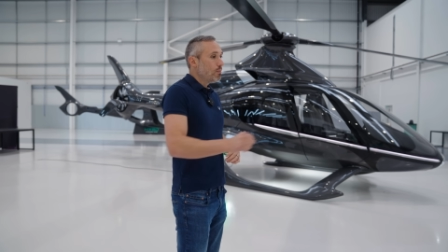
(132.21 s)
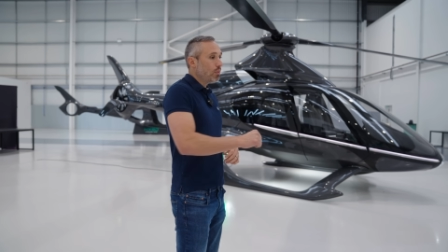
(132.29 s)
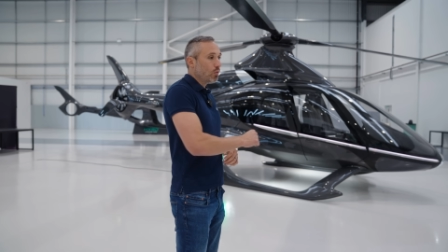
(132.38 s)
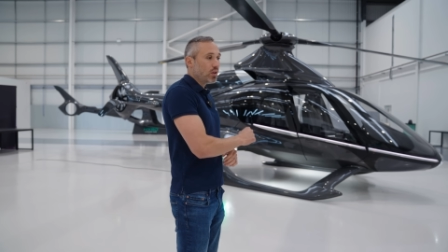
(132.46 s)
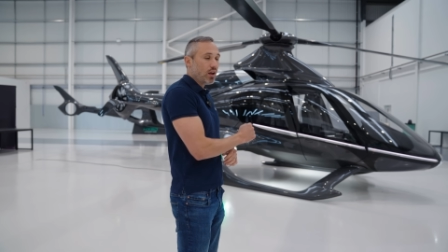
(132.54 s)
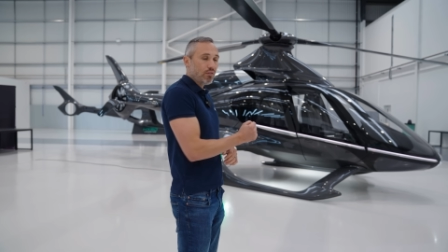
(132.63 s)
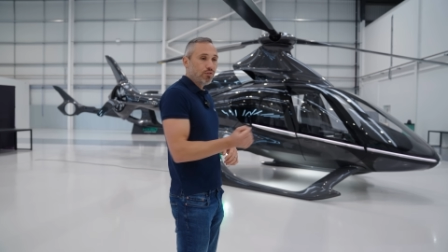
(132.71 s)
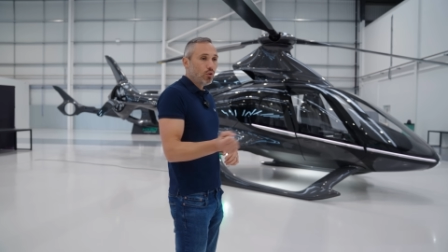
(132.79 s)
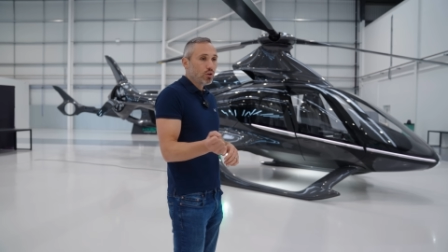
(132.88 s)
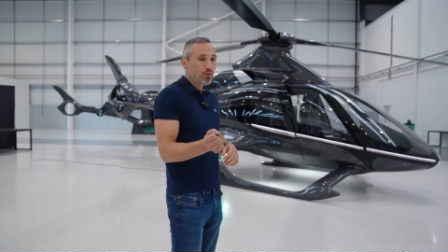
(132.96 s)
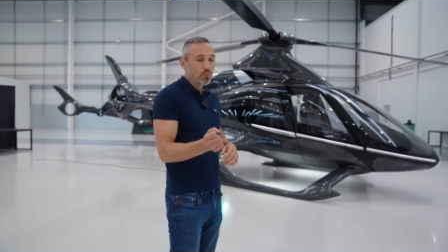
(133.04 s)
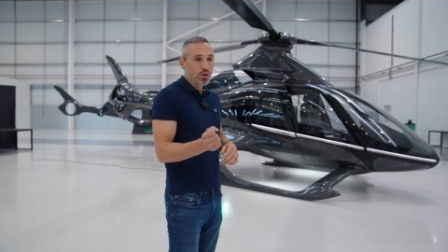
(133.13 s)
But we have
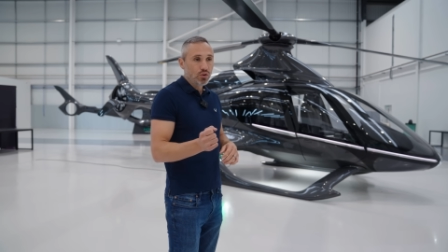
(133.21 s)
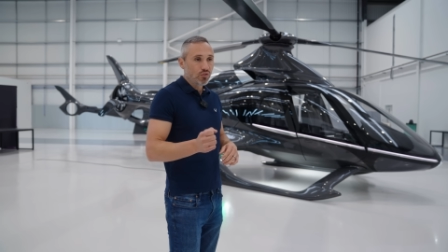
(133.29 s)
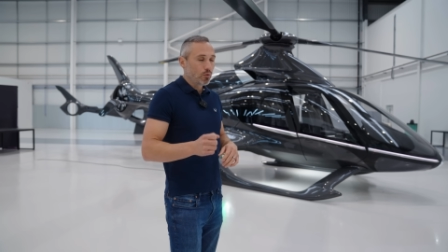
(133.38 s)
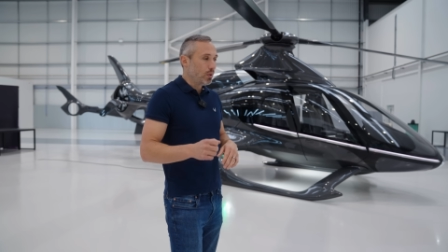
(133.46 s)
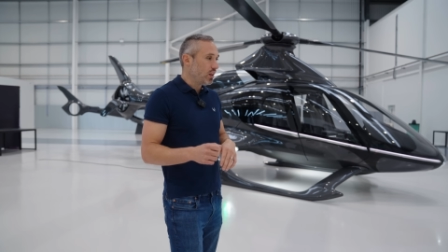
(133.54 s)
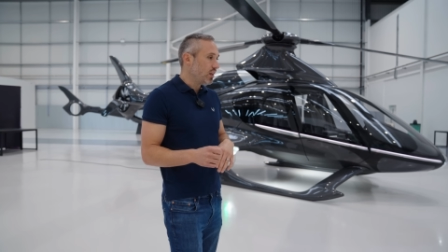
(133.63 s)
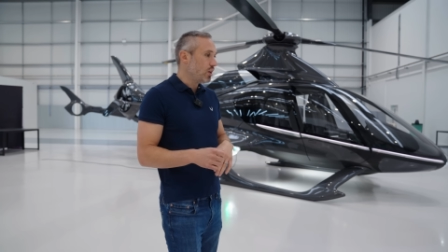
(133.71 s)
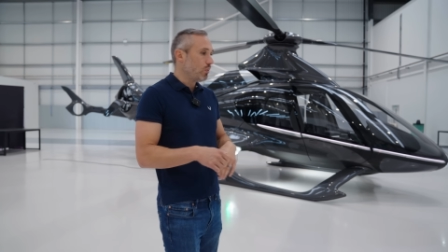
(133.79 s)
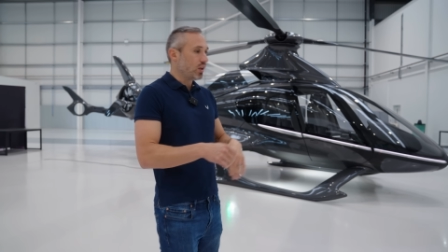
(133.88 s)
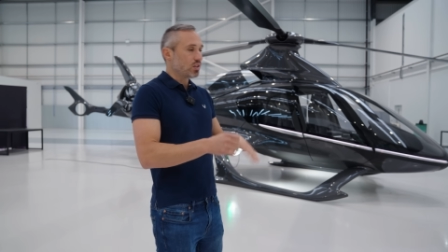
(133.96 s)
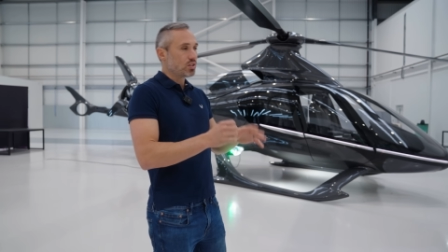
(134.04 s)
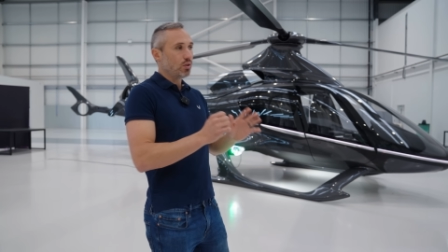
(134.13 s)
full maneuverability.
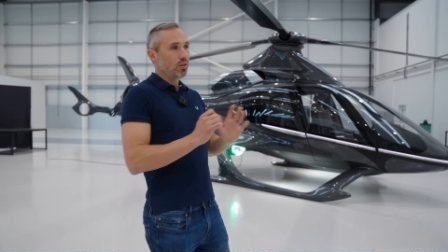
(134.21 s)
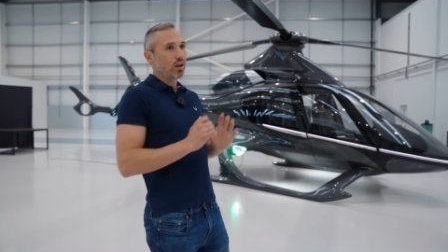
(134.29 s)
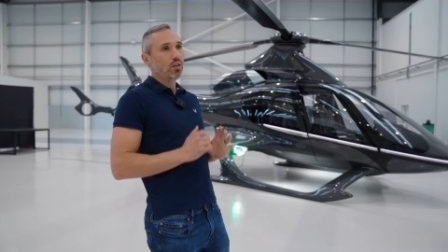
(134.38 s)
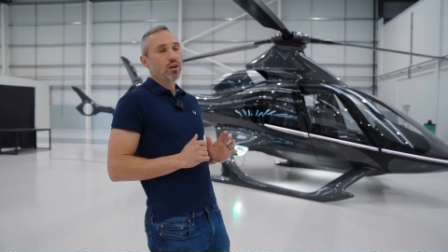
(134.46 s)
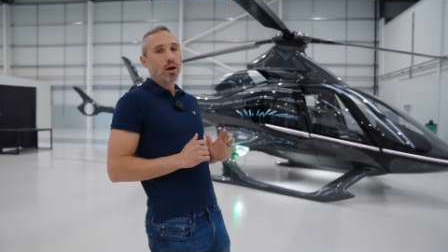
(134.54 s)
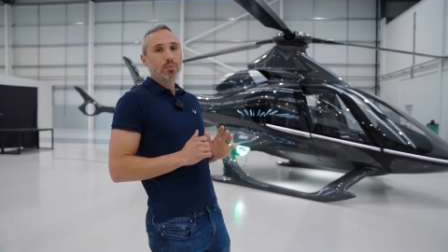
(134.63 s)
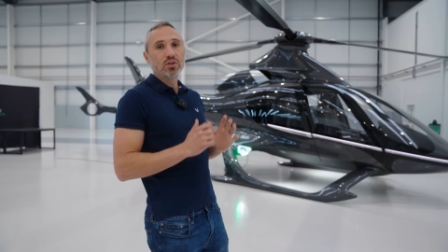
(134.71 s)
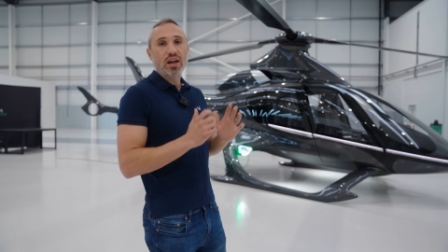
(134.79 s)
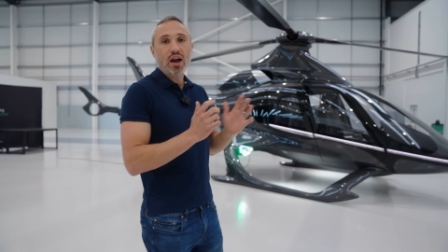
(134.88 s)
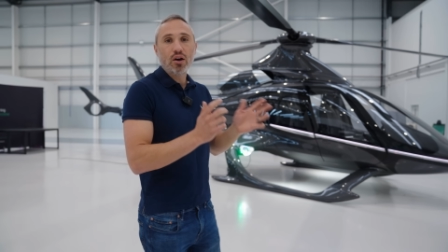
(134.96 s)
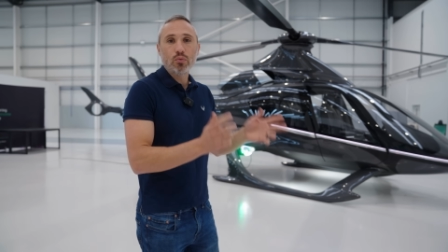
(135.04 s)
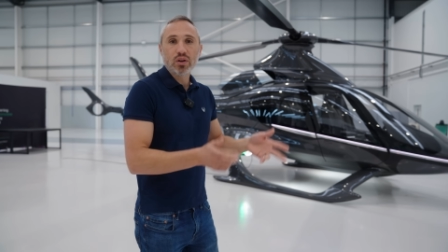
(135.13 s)
We can slow the helicopter
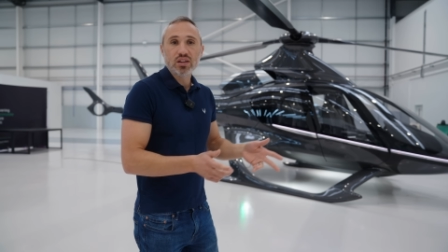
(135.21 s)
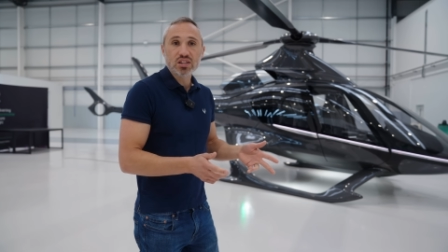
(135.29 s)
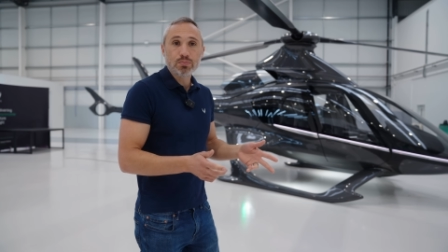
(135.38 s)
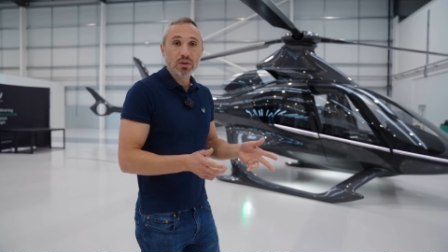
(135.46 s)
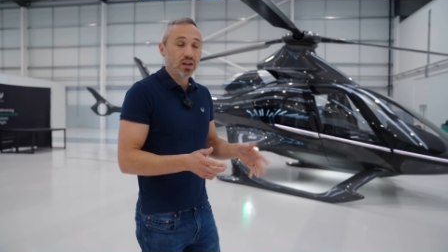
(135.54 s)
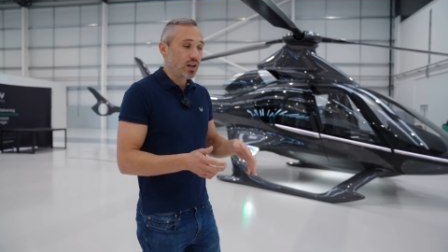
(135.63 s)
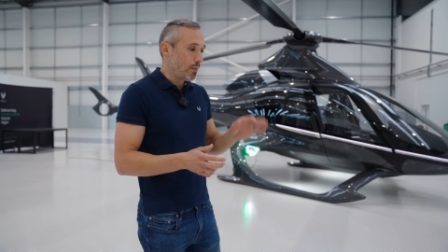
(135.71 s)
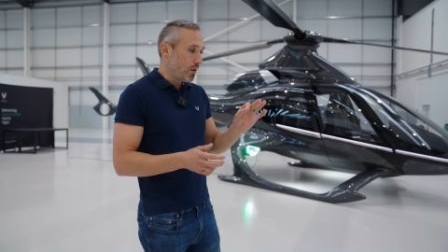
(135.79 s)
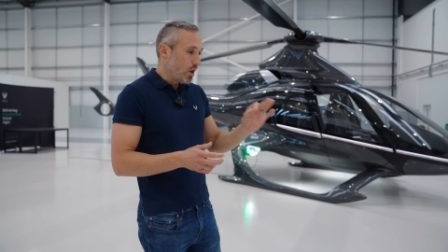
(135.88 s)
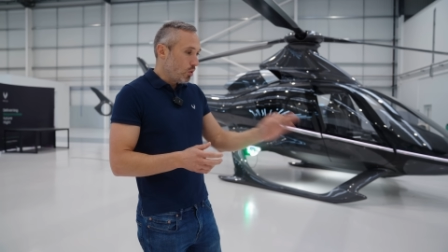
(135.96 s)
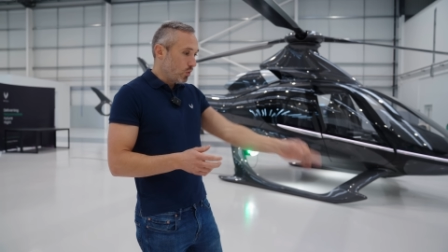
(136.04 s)
down. We can speed it up.